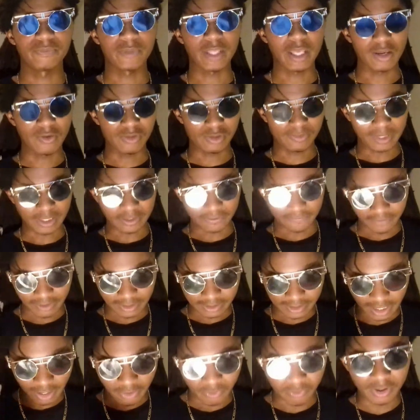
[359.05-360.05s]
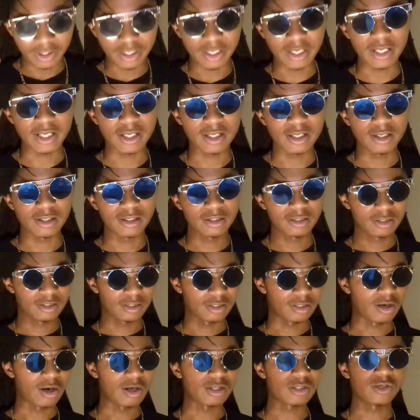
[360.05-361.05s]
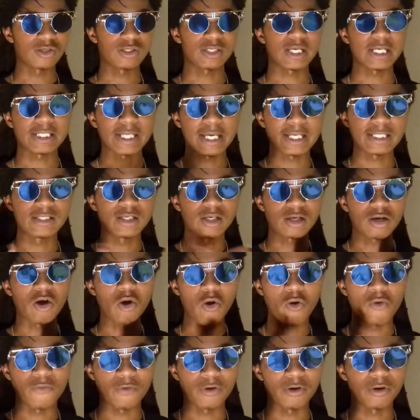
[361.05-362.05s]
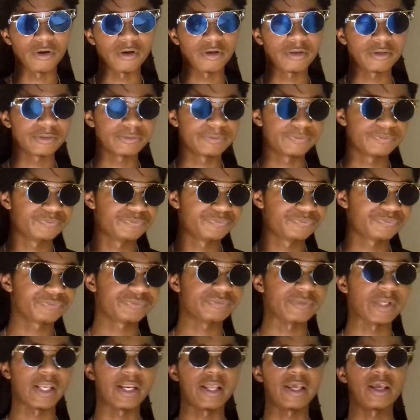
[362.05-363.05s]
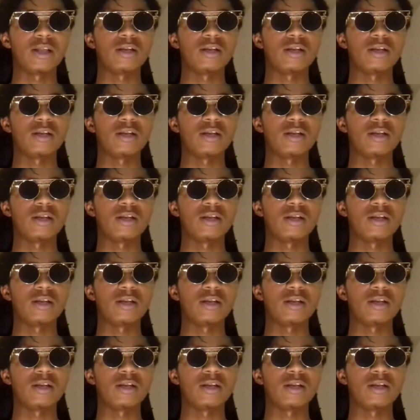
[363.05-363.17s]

They was about to fight that one nigga. Naruto and Sasuke took over, and